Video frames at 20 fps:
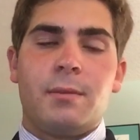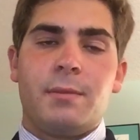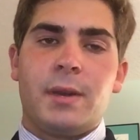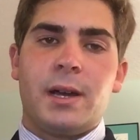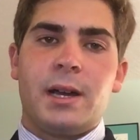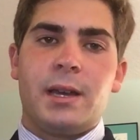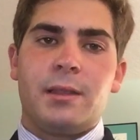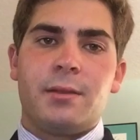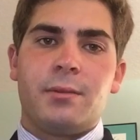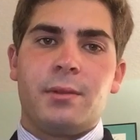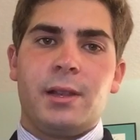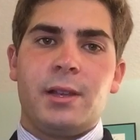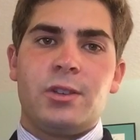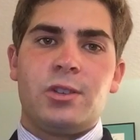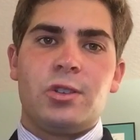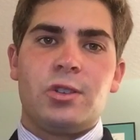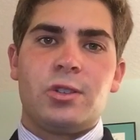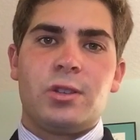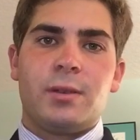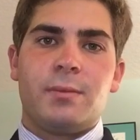behind the
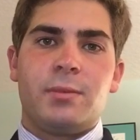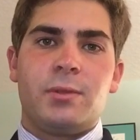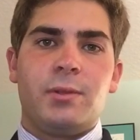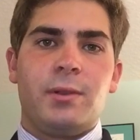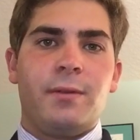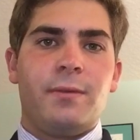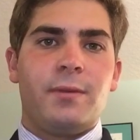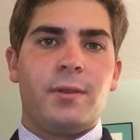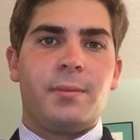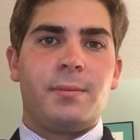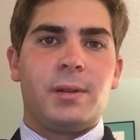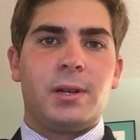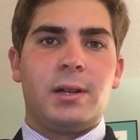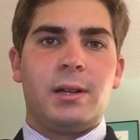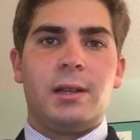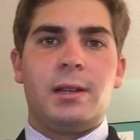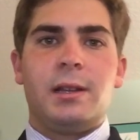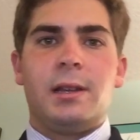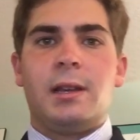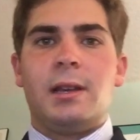relationship between
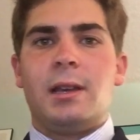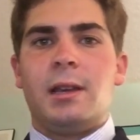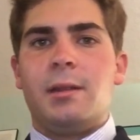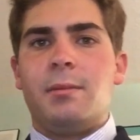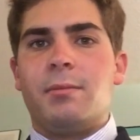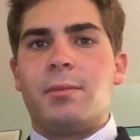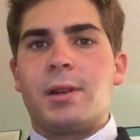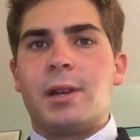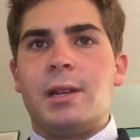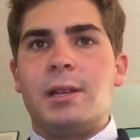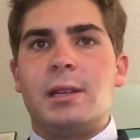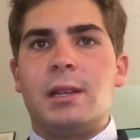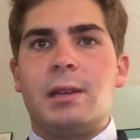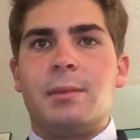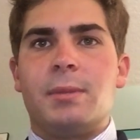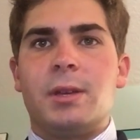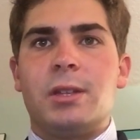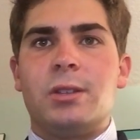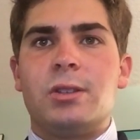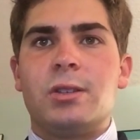football and brain
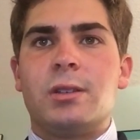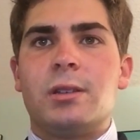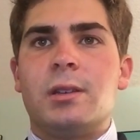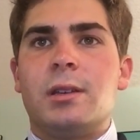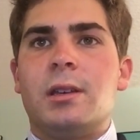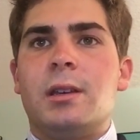damage,